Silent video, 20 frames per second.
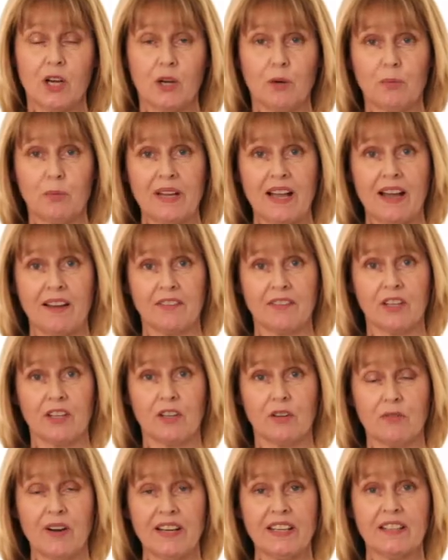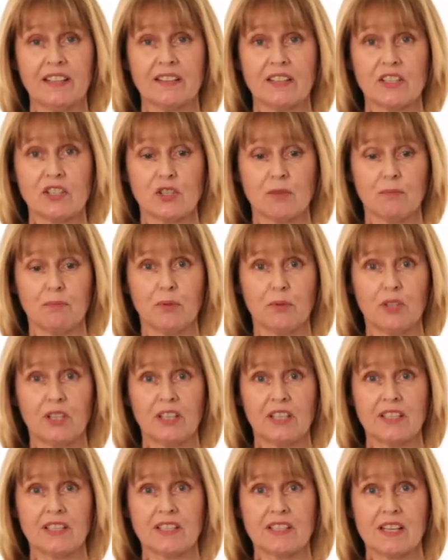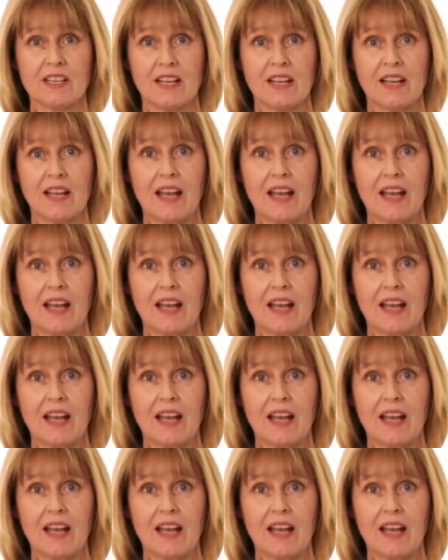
And we have a recognition booklet